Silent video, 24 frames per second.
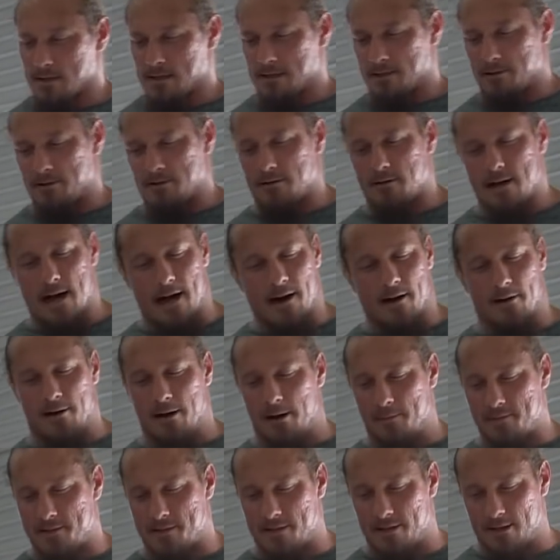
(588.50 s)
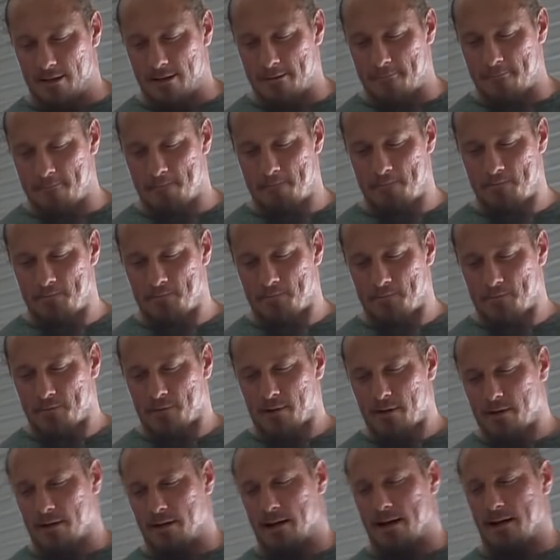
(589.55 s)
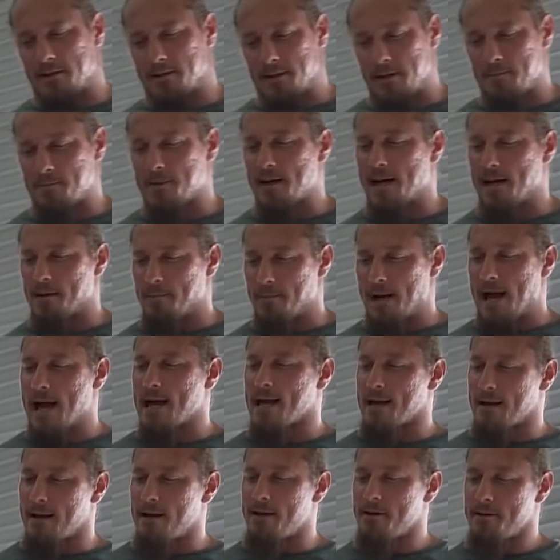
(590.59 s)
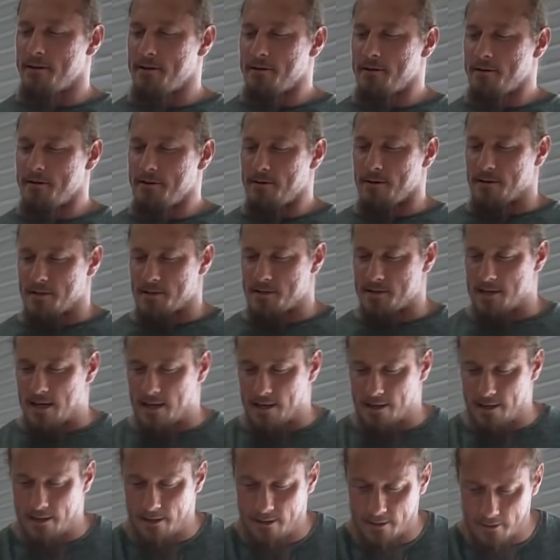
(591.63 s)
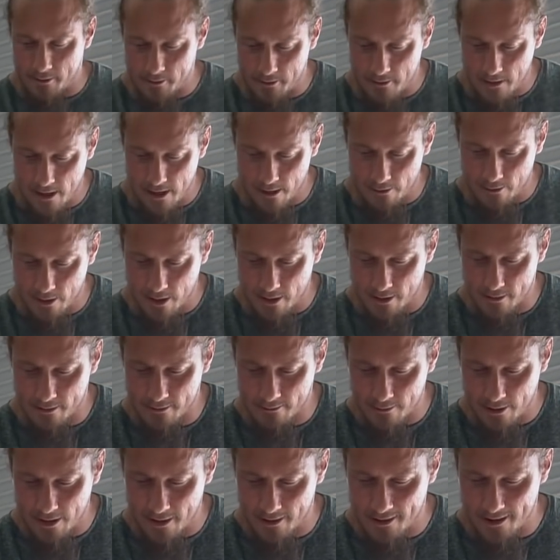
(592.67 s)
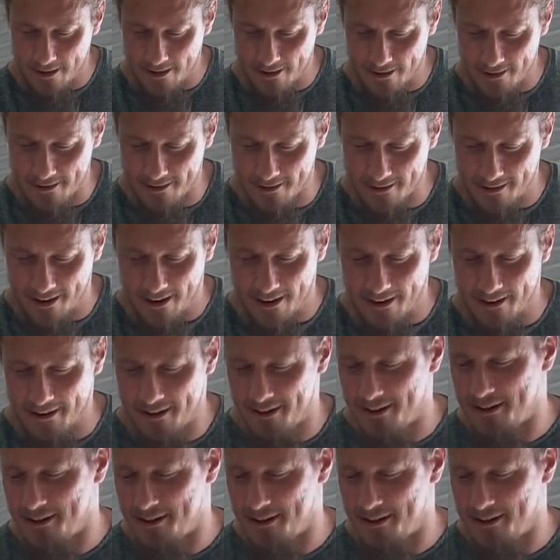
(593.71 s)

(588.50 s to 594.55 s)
A little higher up still. Yeah, keep the head back. Just tuck it in a little higher, right in here. Yeah.